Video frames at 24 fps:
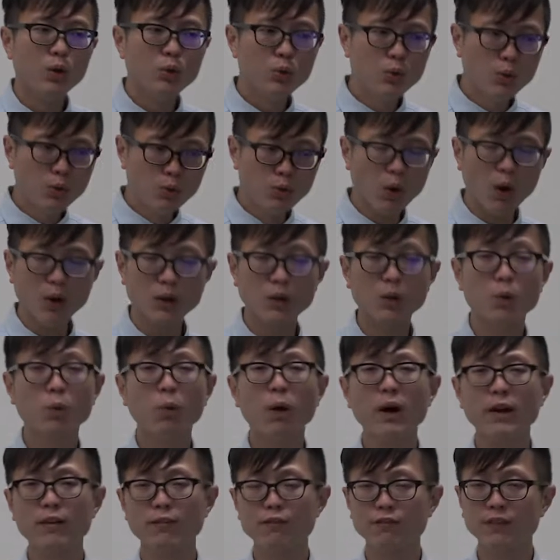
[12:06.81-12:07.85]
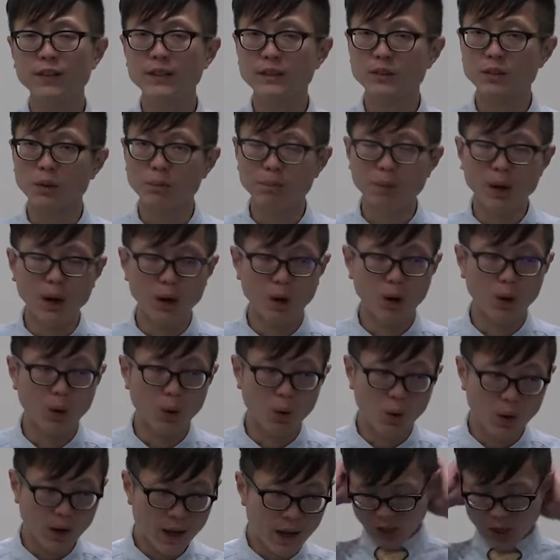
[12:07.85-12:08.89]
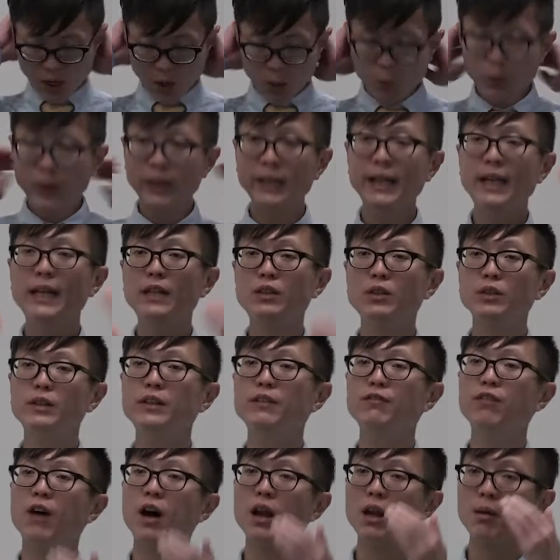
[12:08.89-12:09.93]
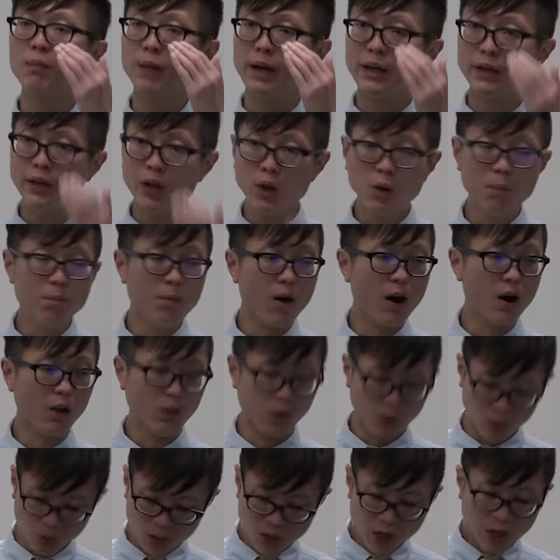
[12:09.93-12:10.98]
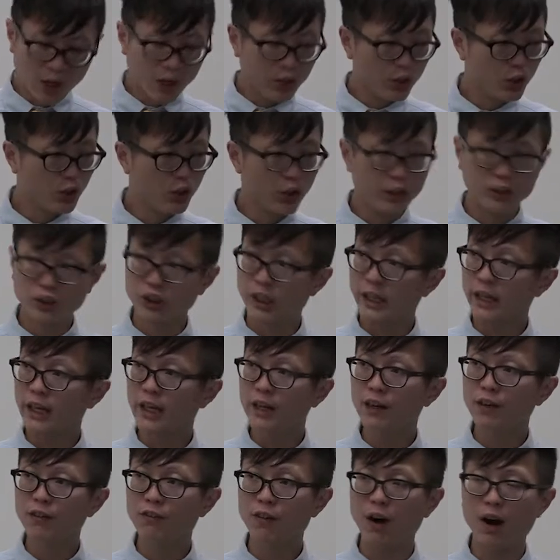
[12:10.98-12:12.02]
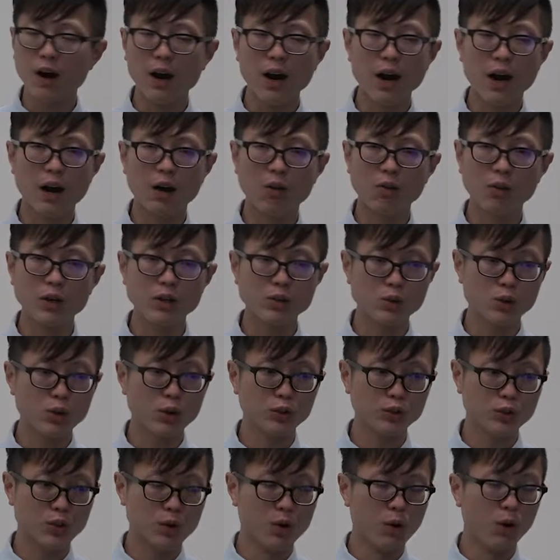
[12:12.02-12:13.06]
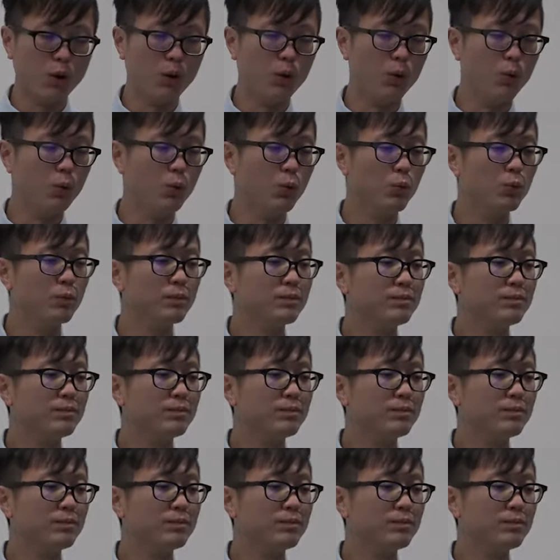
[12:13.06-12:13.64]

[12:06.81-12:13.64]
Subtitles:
do not quite fit the bill. We need to develop a new model to achieve our research goal.